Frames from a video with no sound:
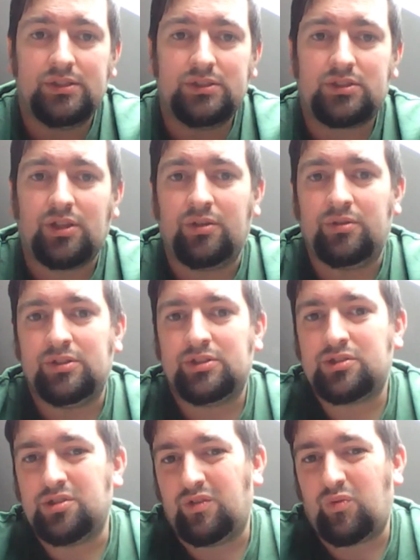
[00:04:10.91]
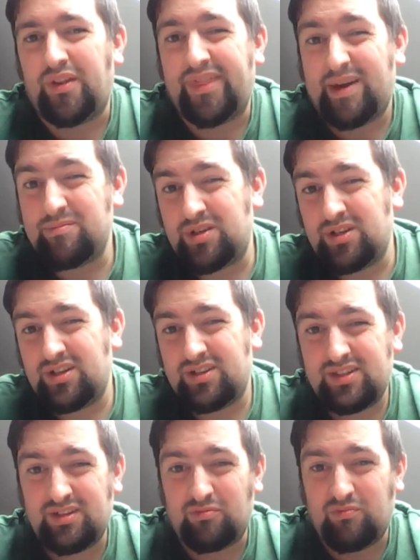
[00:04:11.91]
so you'd sort of want them to
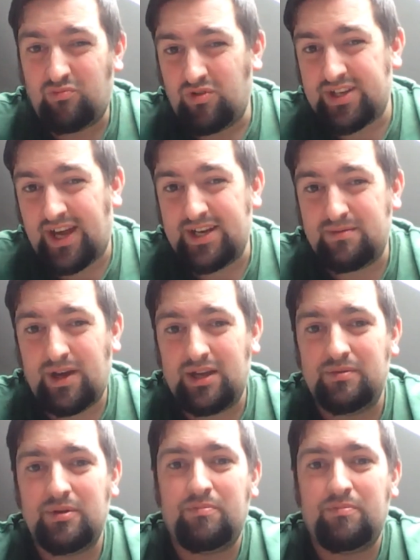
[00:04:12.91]
retain maybe,